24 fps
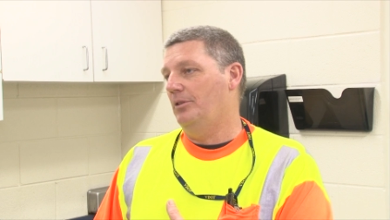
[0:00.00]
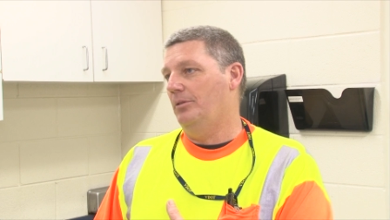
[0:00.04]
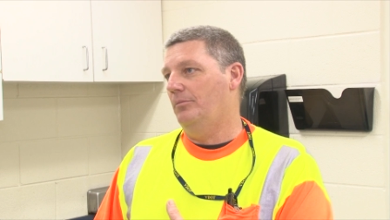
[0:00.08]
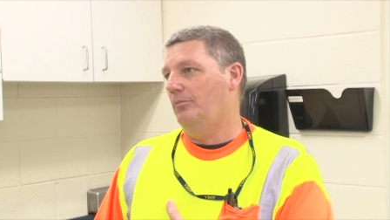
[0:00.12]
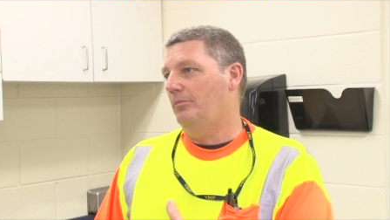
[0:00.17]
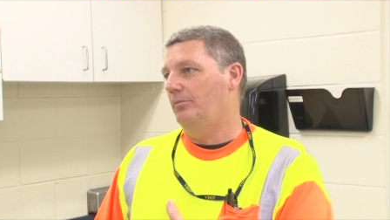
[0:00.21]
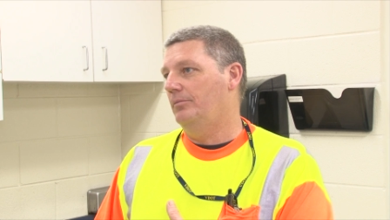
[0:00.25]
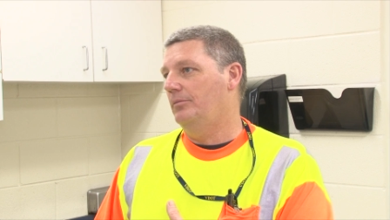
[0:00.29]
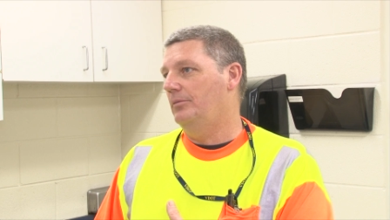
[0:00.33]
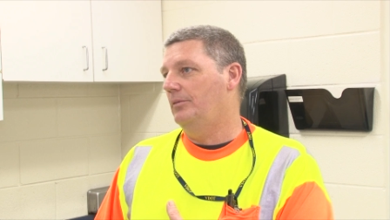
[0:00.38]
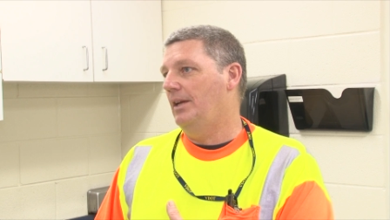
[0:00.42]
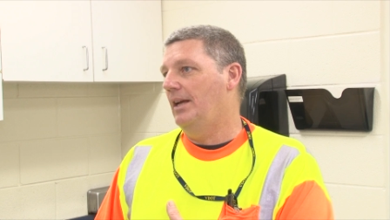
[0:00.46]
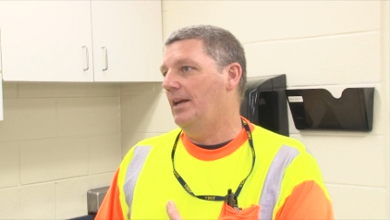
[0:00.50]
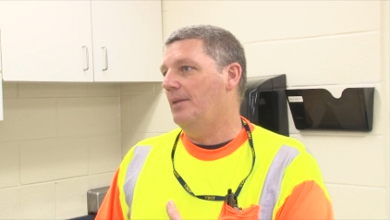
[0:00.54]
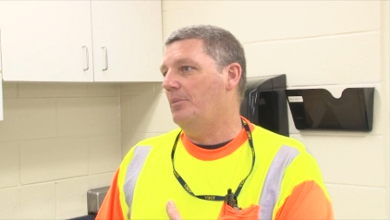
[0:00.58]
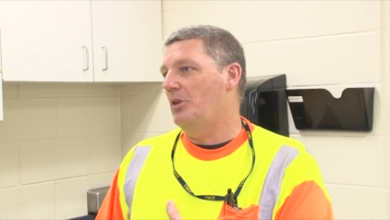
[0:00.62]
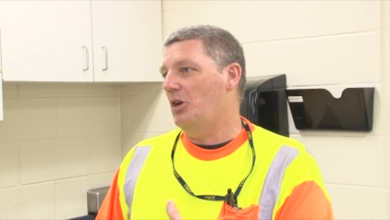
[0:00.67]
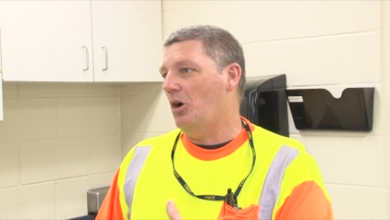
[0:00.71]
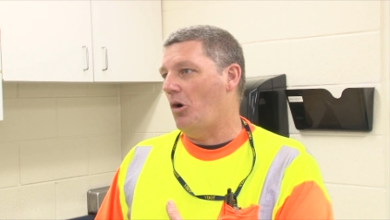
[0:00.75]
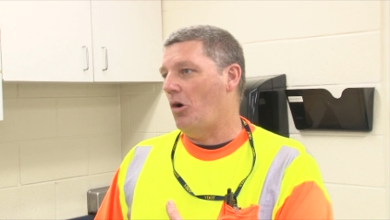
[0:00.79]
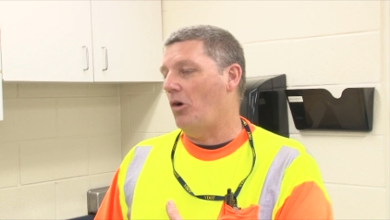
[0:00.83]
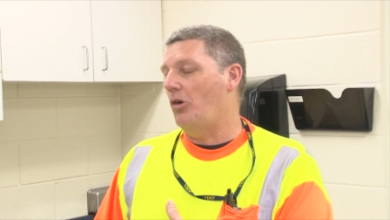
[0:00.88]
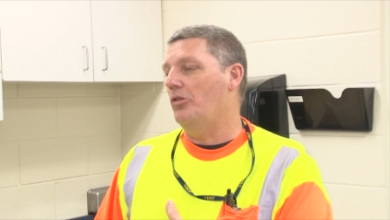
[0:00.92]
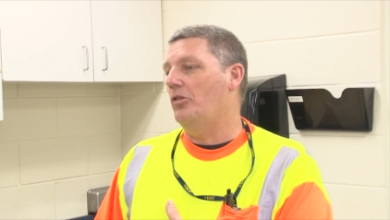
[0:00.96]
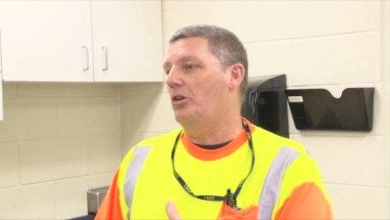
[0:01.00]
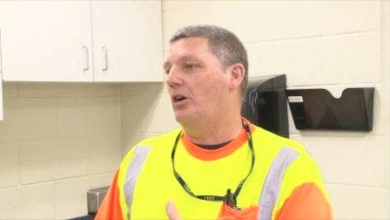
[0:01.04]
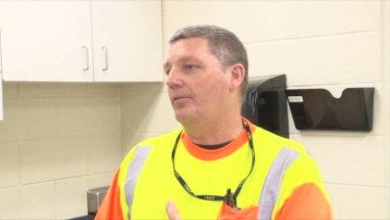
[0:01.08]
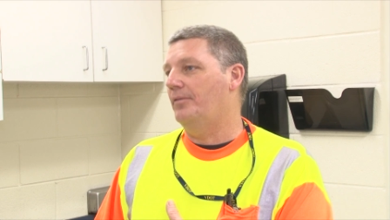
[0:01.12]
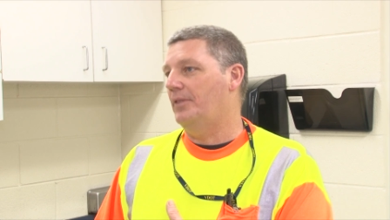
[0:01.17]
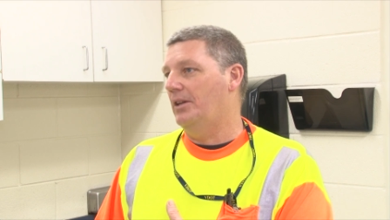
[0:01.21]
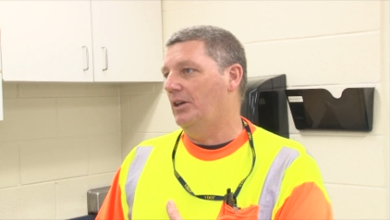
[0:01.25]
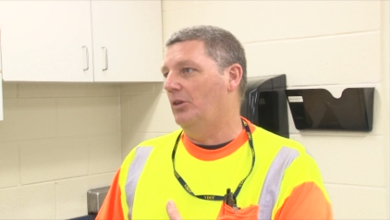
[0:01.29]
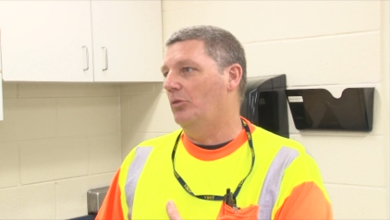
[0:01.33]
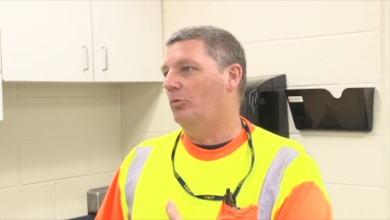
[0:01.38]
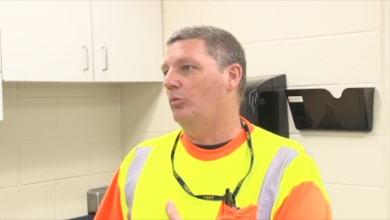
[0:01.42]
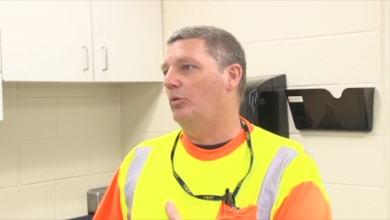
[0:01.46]
it, hit me hard enough
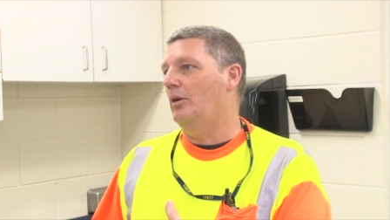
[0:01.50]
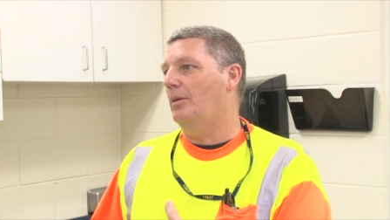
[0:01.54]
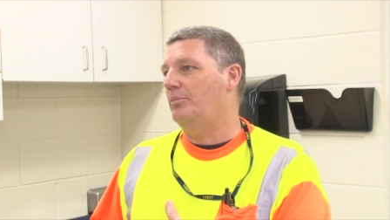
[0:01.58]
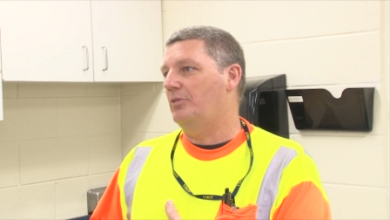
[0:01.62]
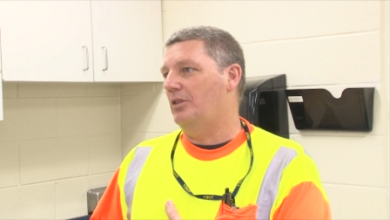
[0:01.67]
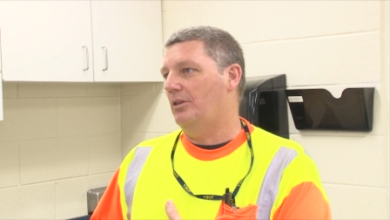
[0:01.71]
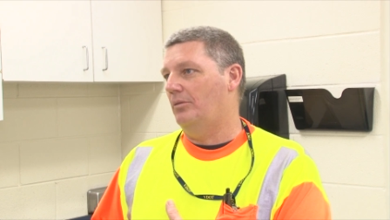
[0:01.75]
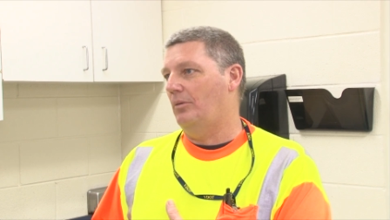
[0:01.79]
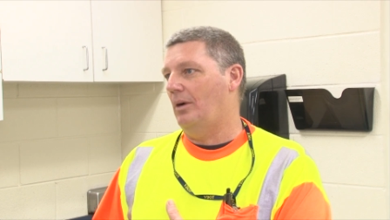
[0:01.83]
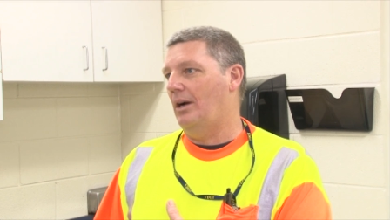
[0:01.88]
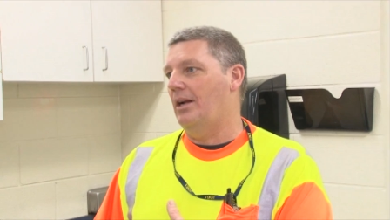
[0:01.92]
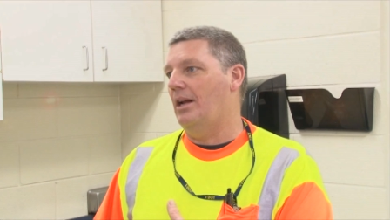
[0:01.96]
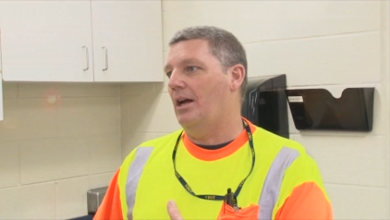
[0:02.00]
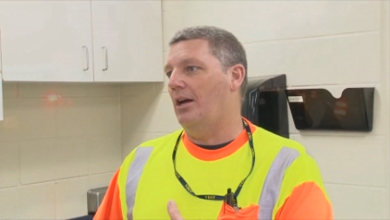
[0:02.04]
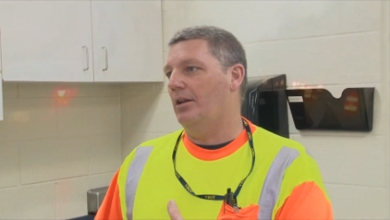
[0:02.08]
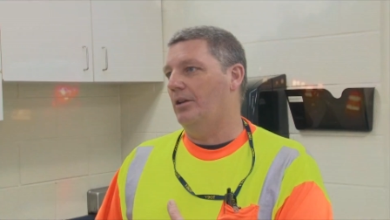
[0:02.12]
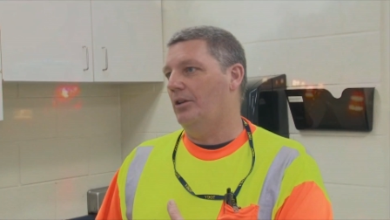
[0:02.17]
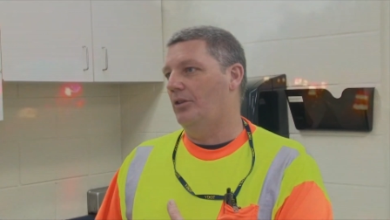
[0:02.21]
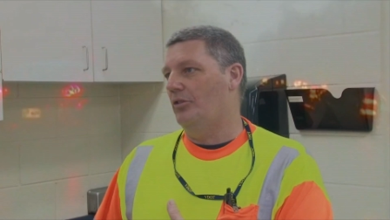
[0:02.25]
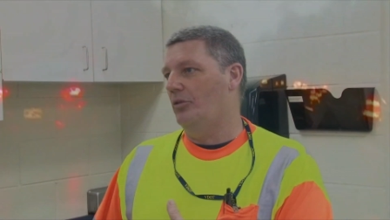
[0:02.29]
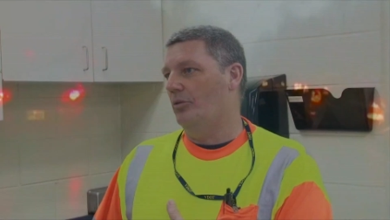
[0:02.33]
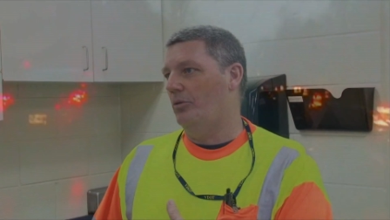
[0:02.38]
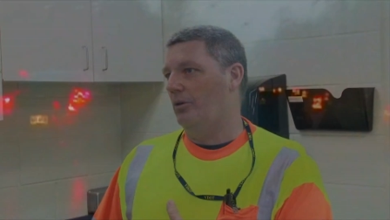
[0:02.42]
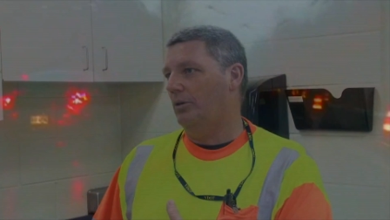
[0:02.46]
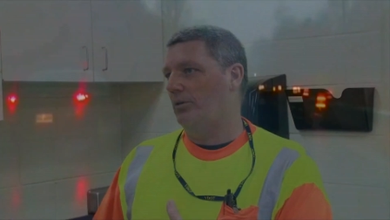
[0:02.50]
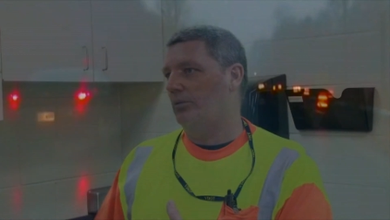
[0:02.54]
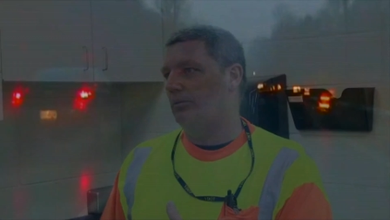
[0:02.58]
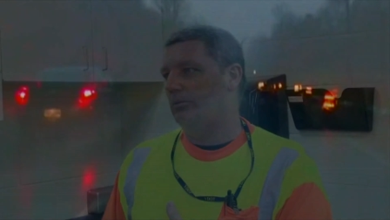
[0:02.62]
that it ripped it right out of the door.